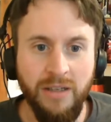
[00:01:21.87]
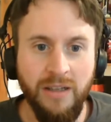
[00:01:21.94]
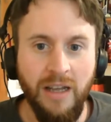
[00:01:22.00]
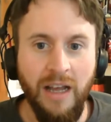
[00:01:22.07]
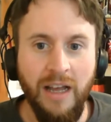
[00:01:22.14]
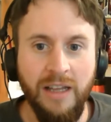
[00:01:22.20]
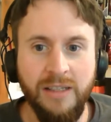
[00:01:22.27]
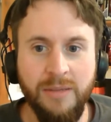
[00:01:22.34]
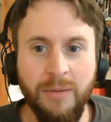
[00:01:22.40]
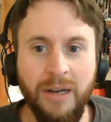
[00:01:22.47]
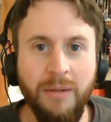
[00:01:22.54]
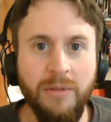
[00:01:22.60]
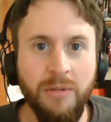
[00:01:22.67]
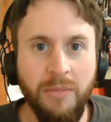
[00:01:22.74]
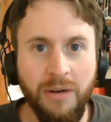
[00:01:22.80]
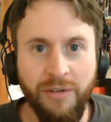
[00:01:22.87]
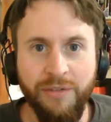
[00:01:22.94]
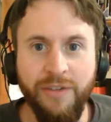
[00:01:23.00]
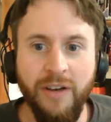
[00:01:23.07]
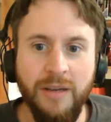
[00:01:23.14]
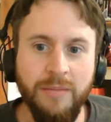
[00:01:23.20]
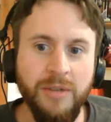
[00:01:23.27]
to become the most
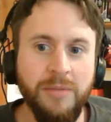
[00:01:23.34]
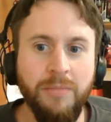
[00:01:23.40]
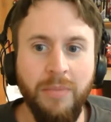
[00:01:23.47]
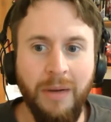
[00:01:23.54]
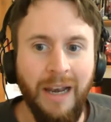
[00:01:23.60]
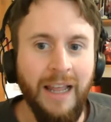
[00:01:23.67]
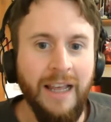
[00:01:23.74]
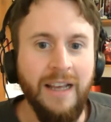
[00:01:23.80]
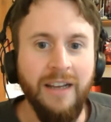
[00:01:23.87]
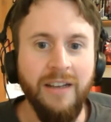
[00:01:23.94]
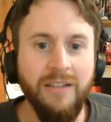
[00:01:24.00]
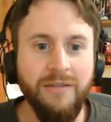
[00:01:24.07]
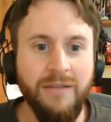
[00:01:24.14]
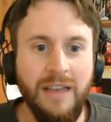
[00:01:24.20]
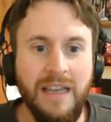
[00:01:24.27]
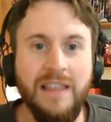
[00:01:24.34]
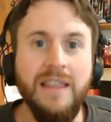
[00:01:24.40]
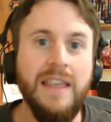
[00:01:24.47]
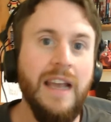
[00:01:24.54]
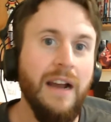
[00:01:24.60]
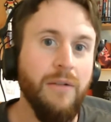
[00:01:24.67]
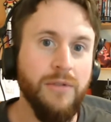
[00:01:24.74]
famous player in
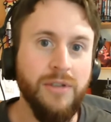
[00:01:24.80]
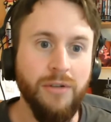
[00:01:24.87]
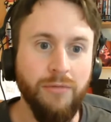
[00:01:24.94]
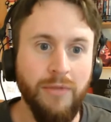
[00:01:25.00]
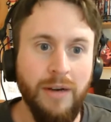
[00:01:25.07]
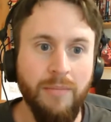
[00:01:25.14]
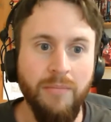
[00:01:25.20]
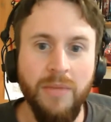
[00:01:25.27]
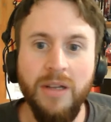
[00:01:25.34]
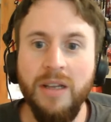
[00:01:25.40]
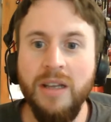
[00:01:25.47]
the Outer Rim.